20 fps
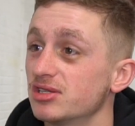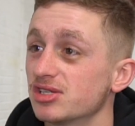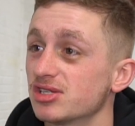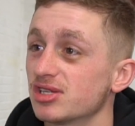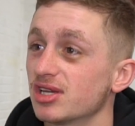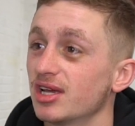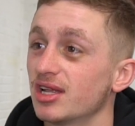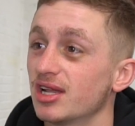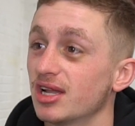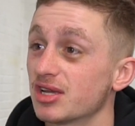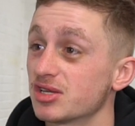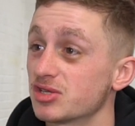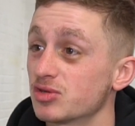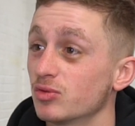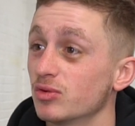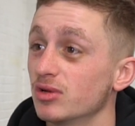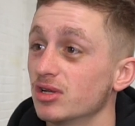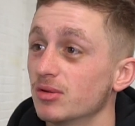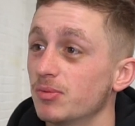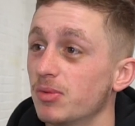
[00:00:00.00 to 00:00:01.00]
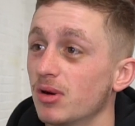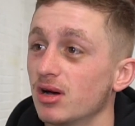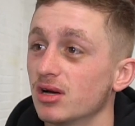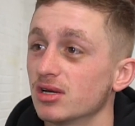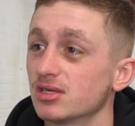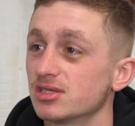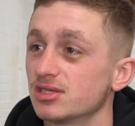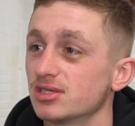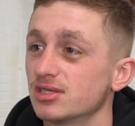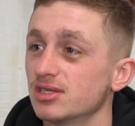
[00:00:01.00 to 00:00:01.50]
to say that's all in the
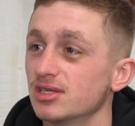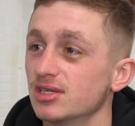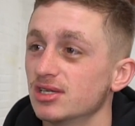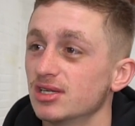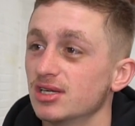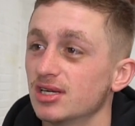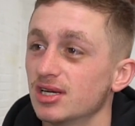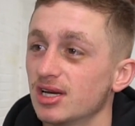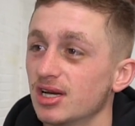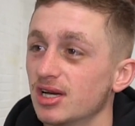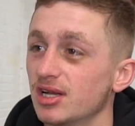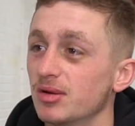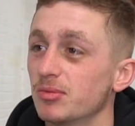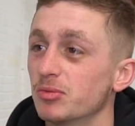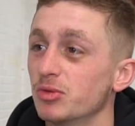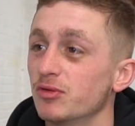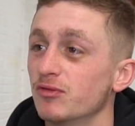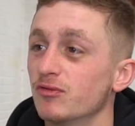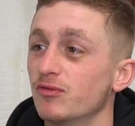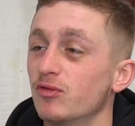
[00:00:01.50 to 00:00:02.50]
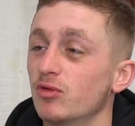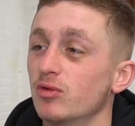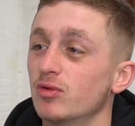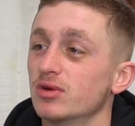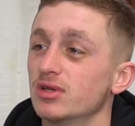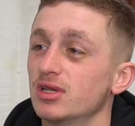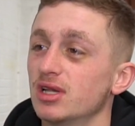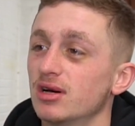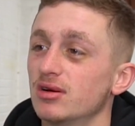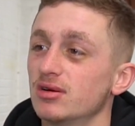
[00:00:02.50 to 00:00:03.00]
past. And I'm moving
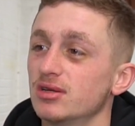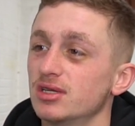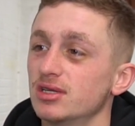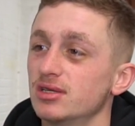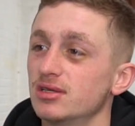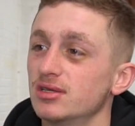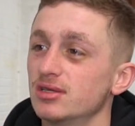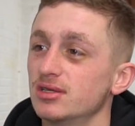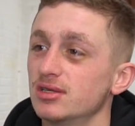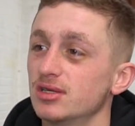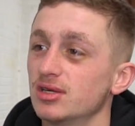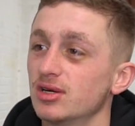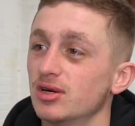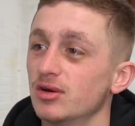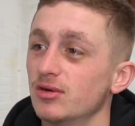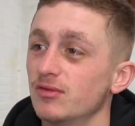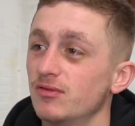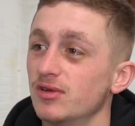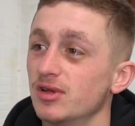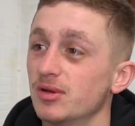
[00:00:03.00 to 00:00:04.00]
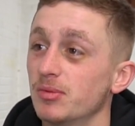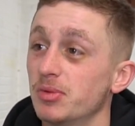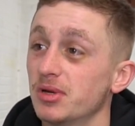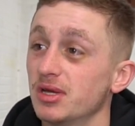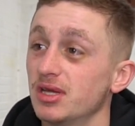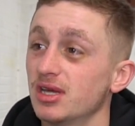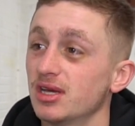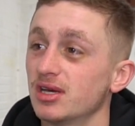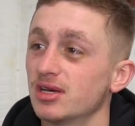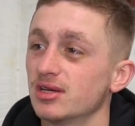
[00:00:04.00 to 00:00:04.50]
forward now and then hopefully a
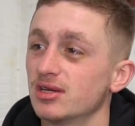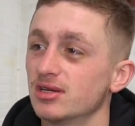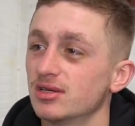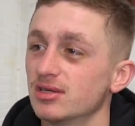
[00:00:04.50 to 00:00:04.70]
big year.